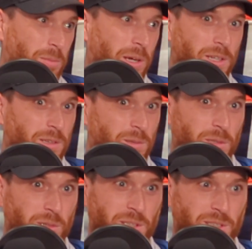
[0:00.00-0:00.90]
brought in three
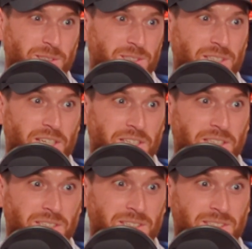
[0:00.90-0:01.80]
really good
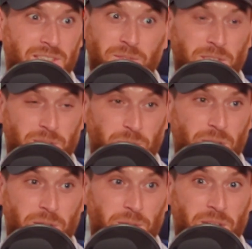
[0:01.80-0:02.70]
signings. They've hit the
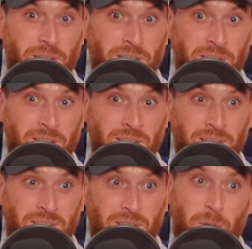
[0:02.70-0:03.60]
ground running.
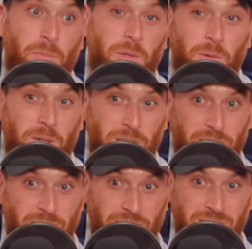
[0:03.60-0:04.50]
I'm a bit worried
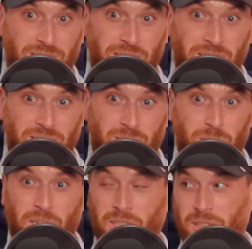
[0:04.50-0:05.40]
they didn't sign a
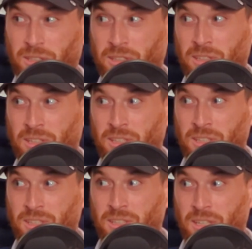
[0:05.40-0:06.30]
striker.
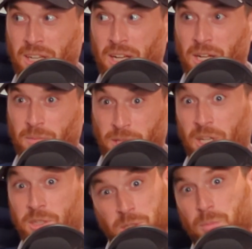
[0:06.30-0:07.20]
They
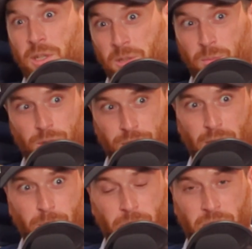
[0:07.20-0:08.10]
also brought in
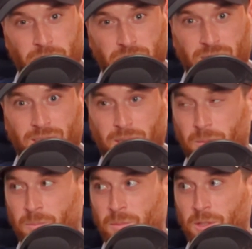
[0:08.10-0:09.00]
Mavropanos,
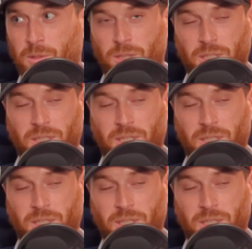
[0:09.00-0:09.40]
the Greek